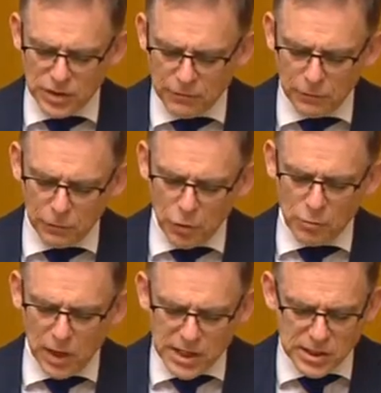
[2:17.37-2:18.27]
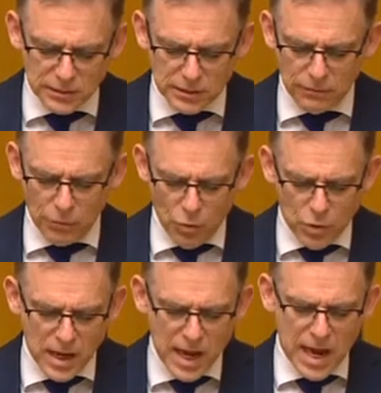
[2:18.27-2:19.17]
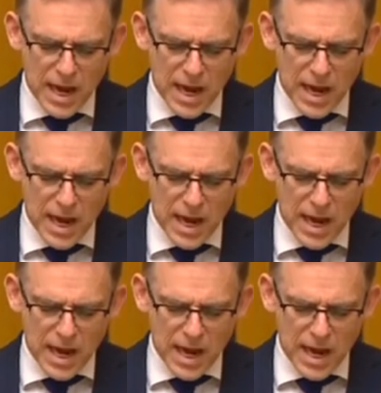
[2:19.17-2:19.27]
travel fraud, relationship fraud,